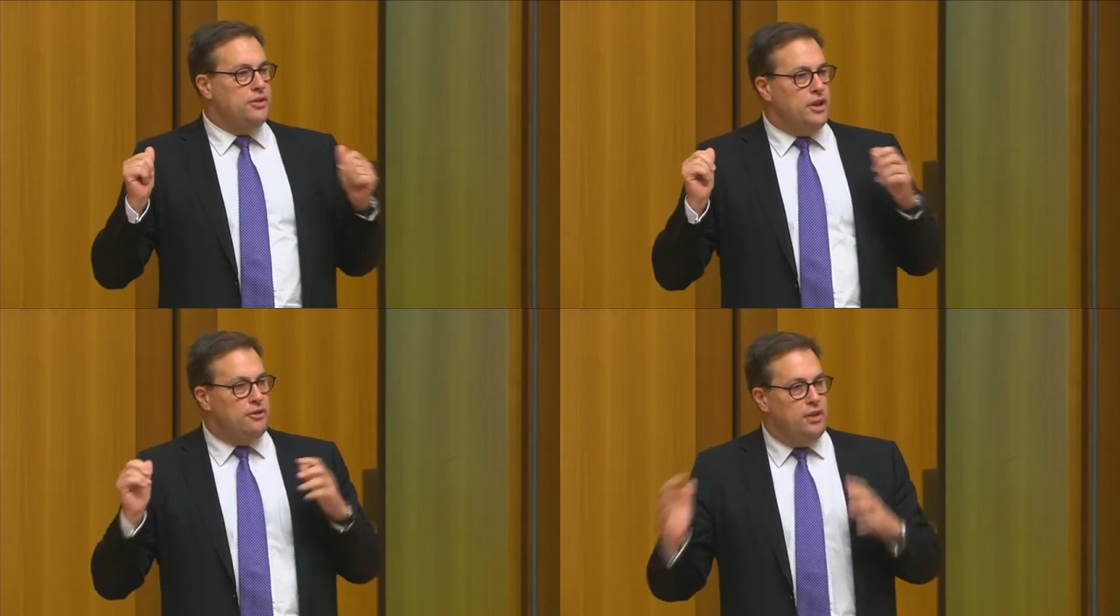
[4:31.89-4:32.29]

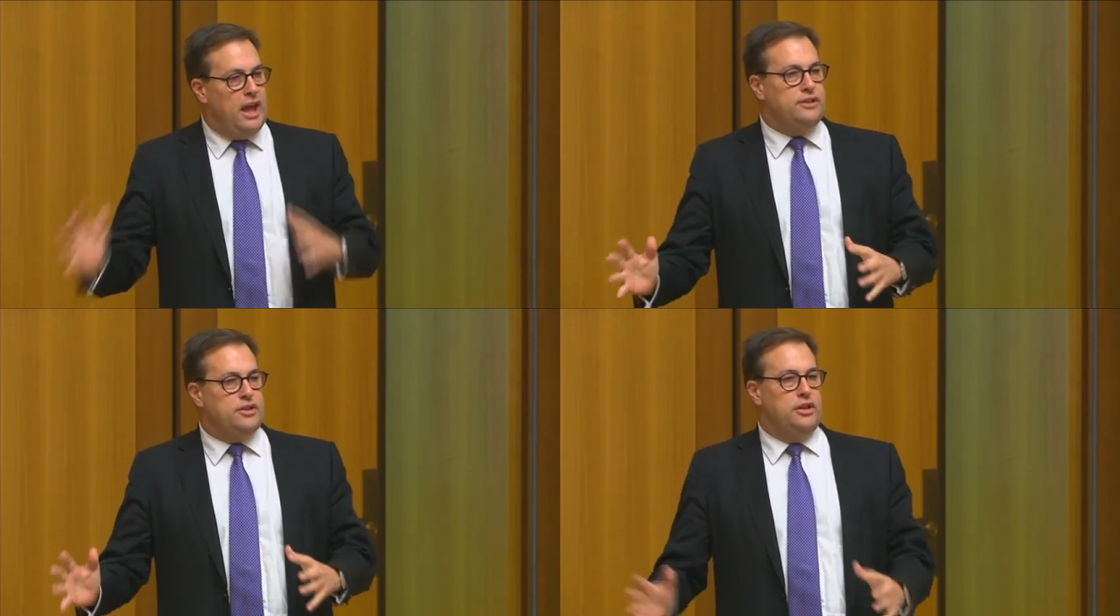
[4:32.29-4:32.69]
that have
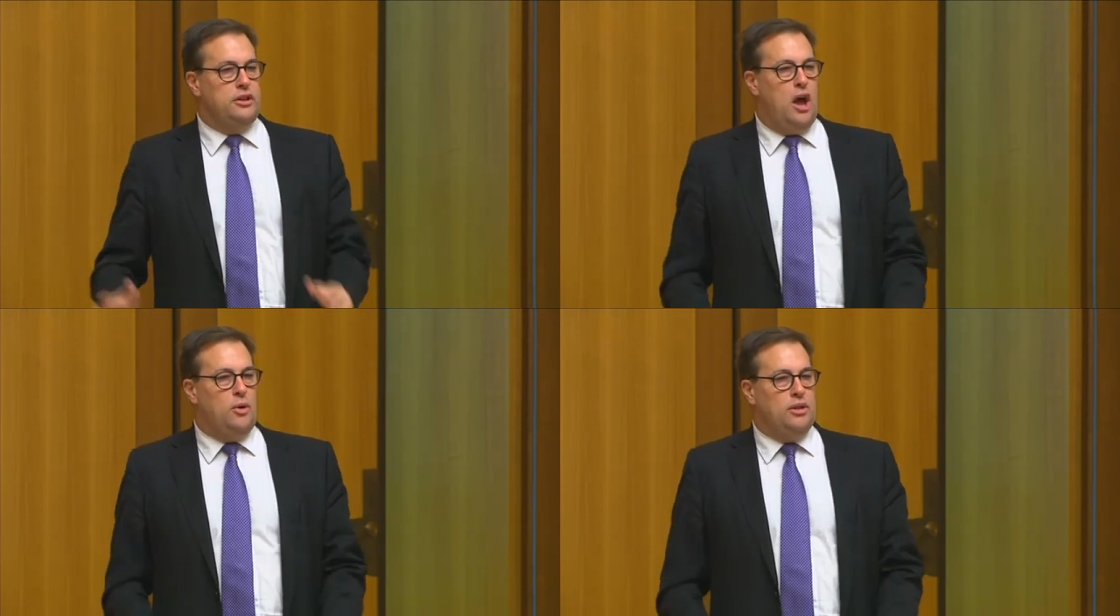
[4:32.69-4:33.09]
led to the
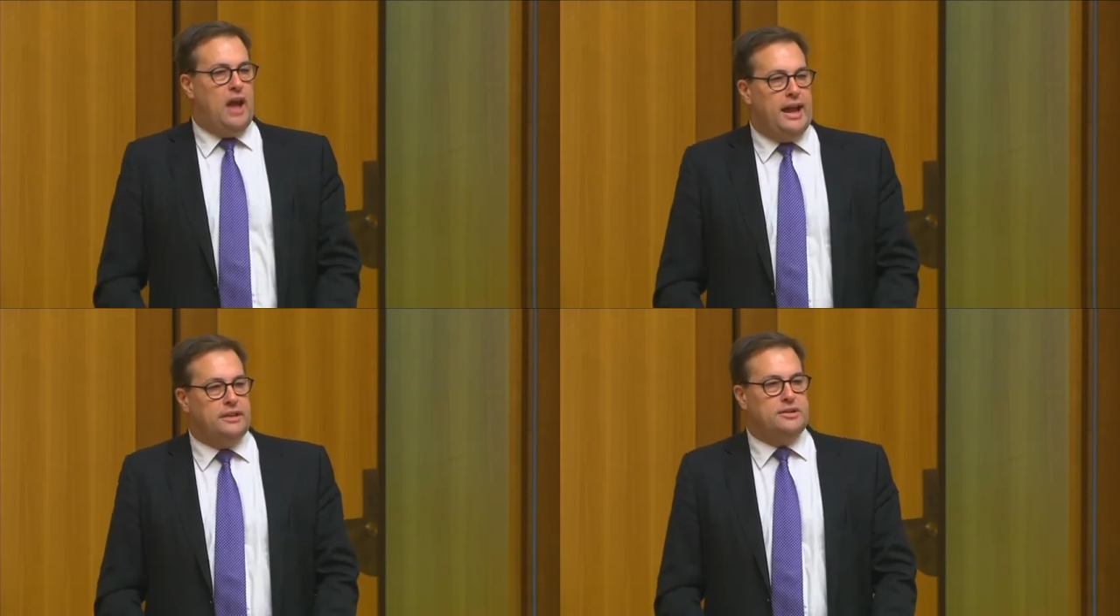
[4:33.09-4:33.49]
lower
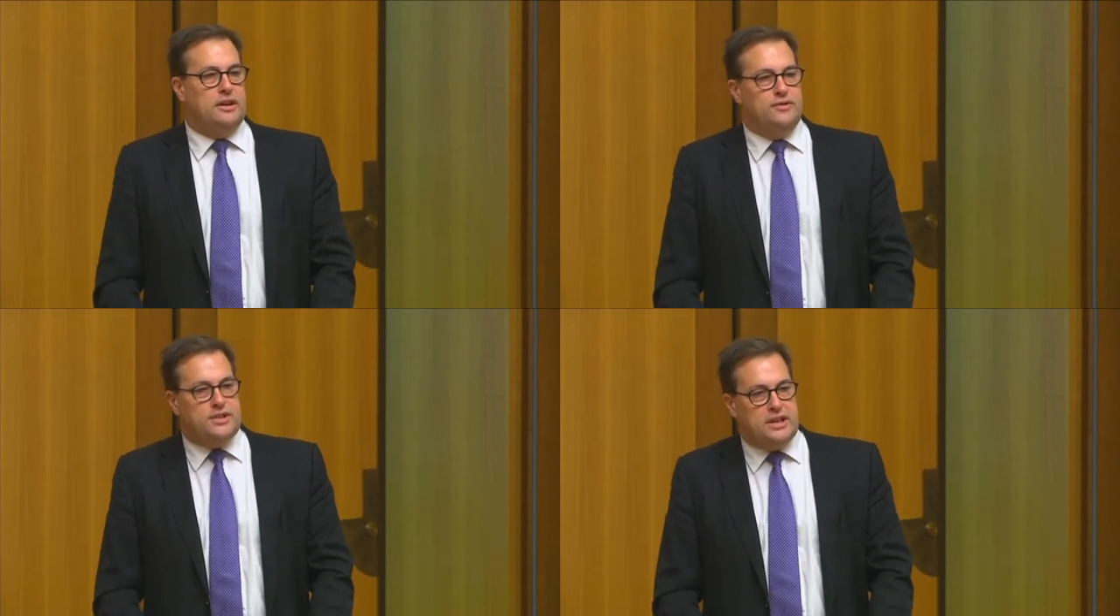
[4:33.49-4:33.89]
lakes that
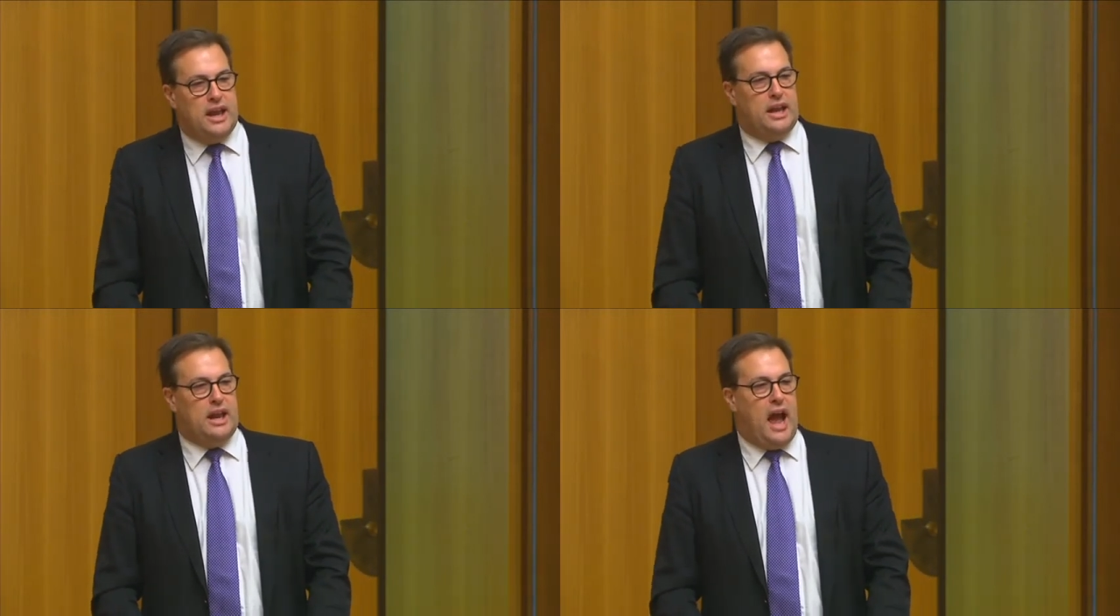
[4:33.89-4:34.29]
have
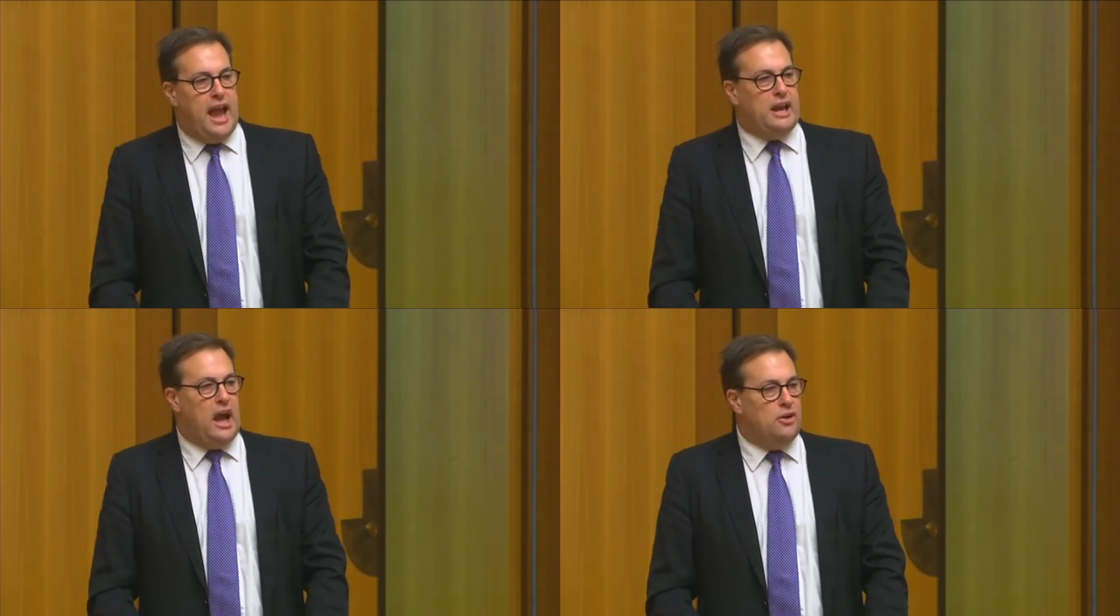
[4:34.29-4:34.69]
seen
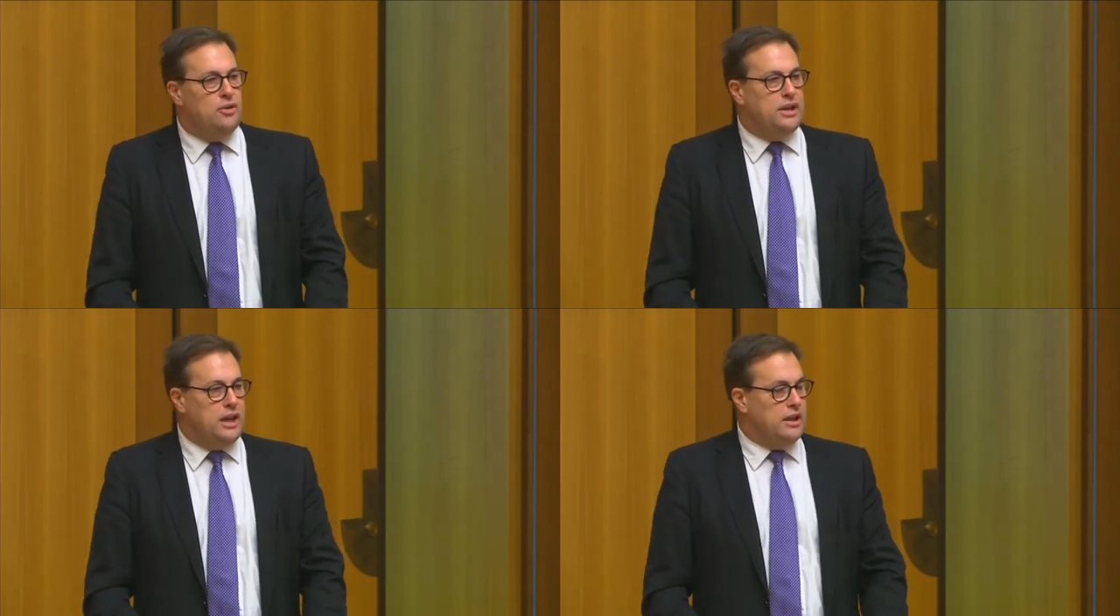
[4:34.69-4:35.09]

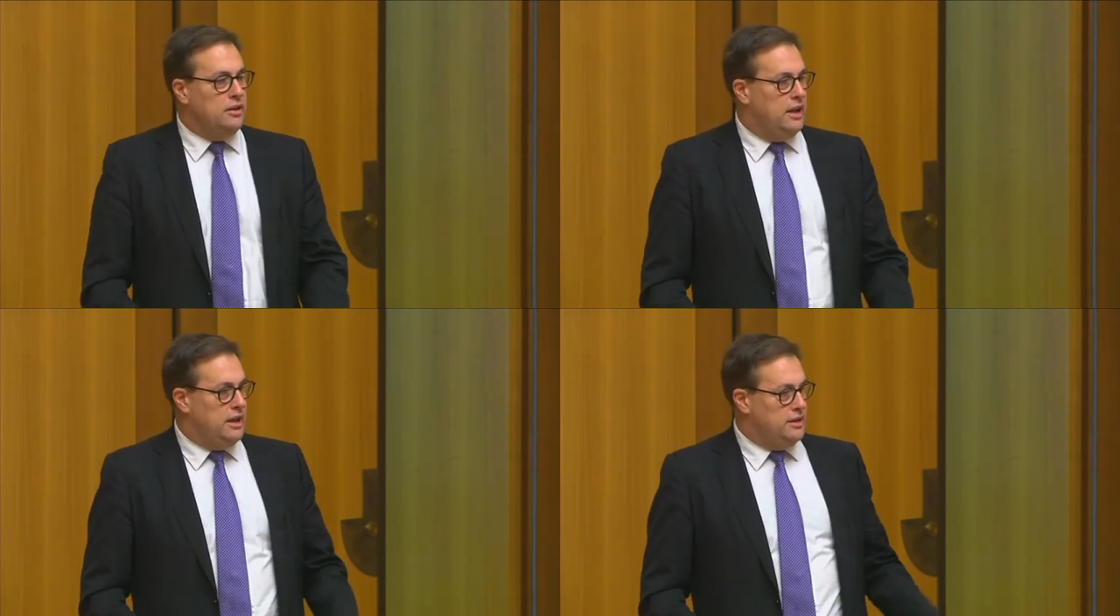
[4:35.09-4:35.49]
800
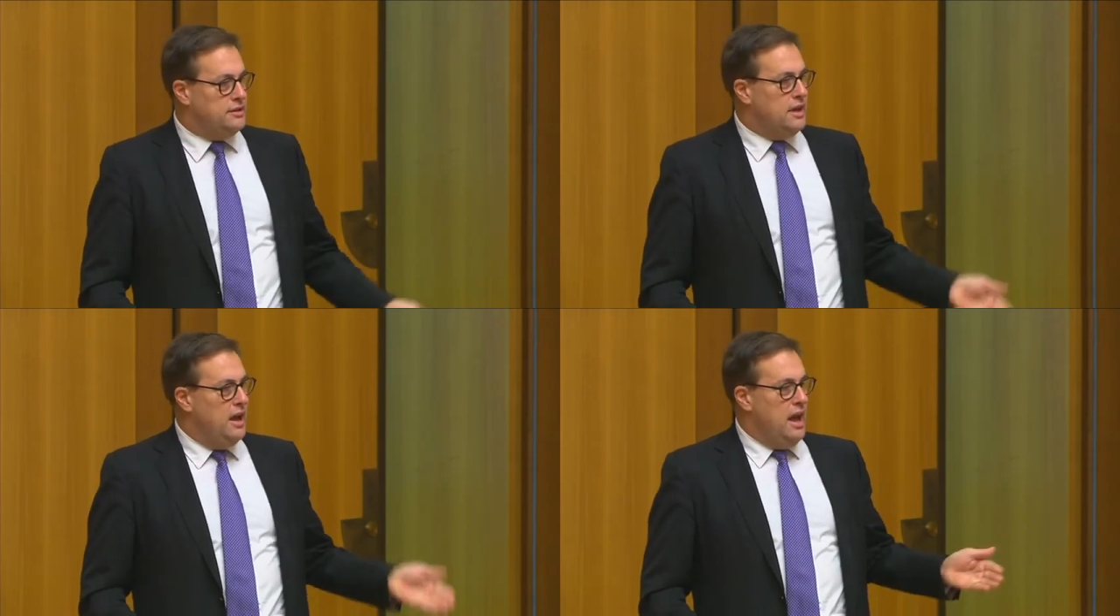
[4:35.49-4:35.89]

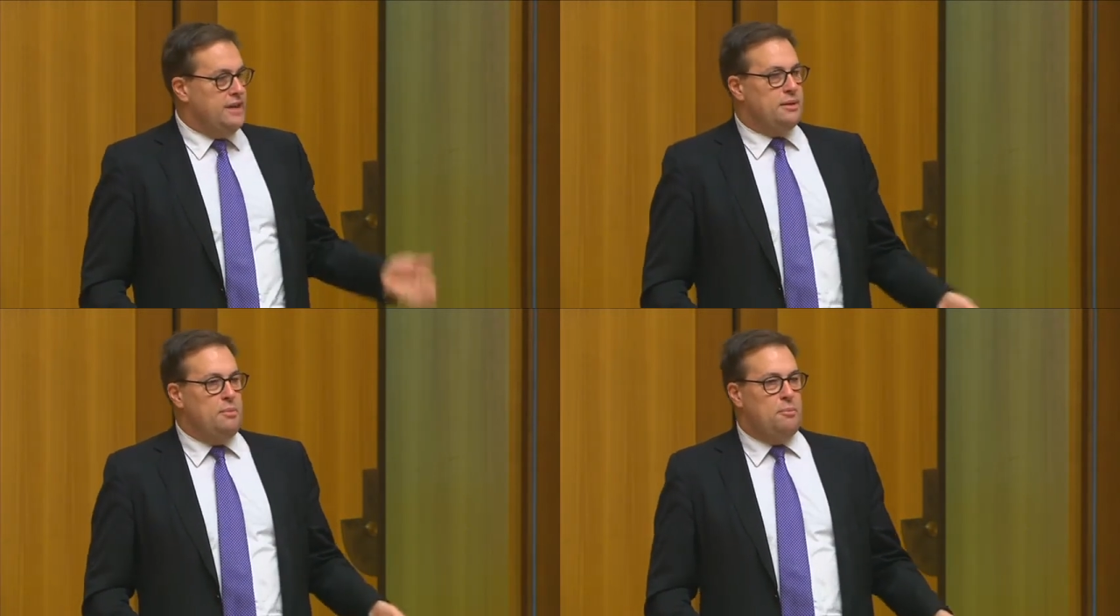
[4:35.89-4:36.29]
gigalitres,
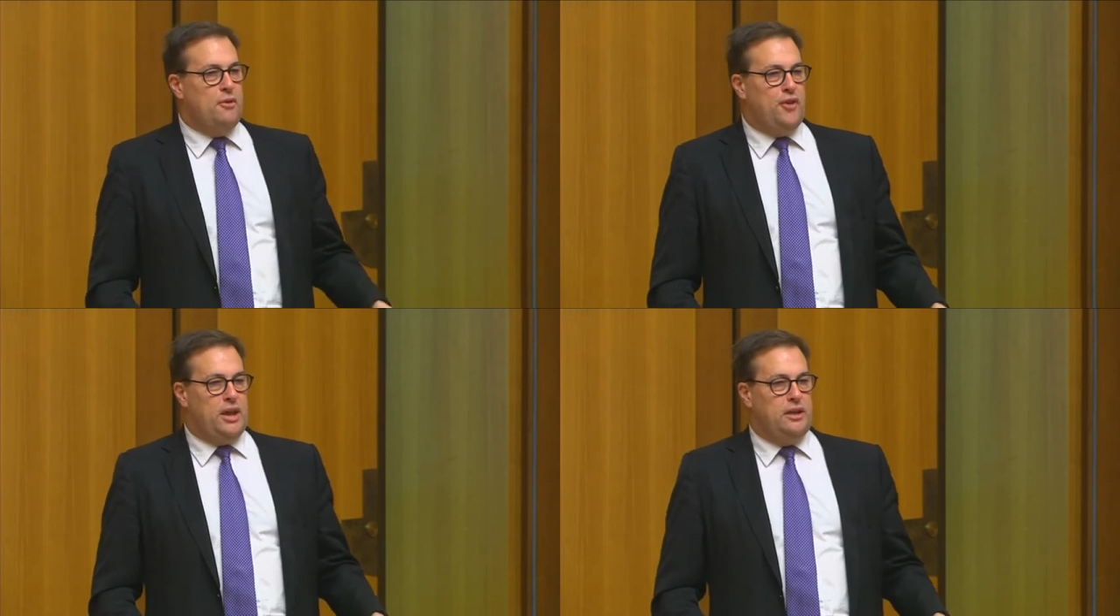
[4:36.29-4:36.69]
as the member
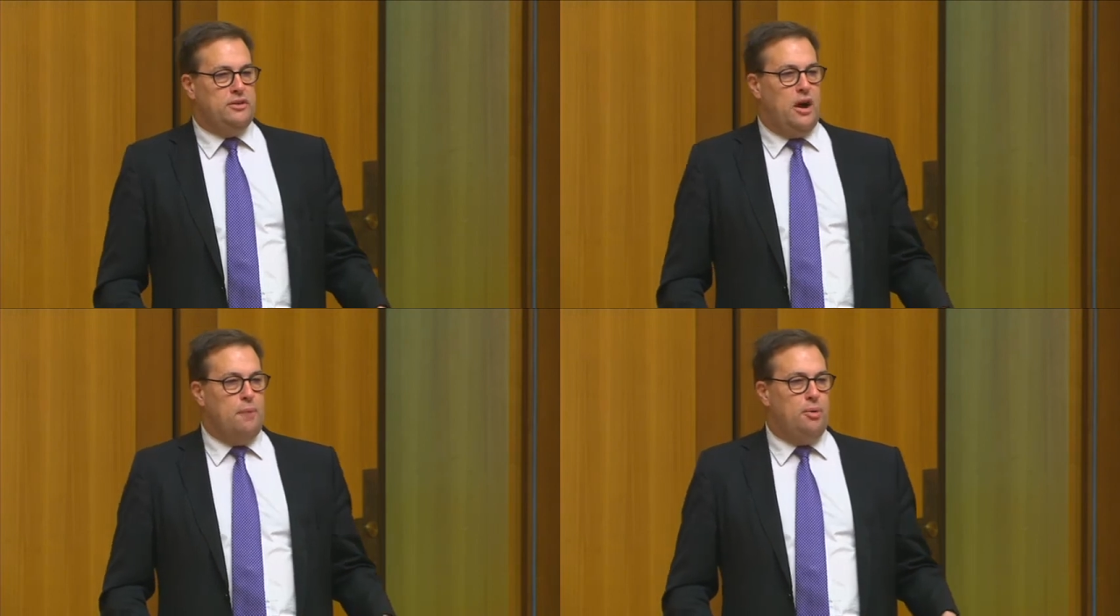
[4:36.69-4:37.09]
for
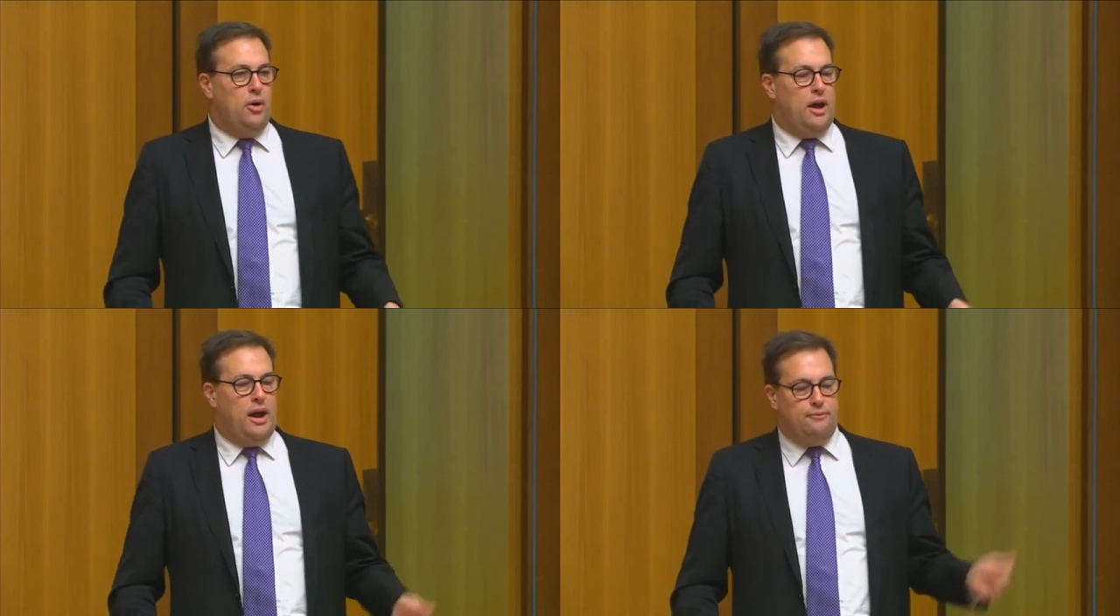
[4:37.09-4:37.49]
Indi,
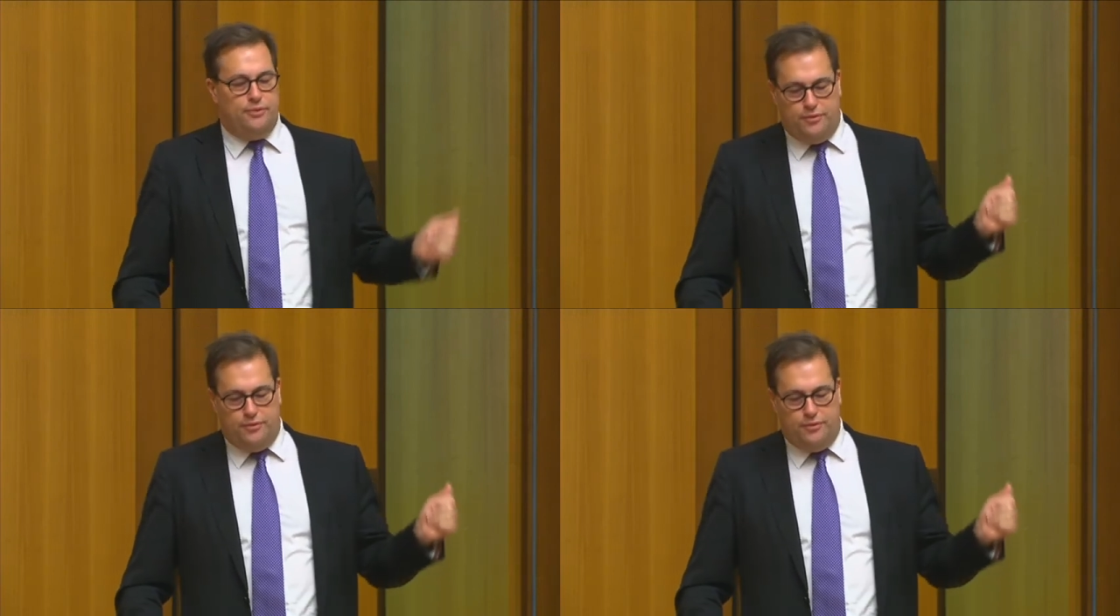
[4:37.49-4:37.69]
uh,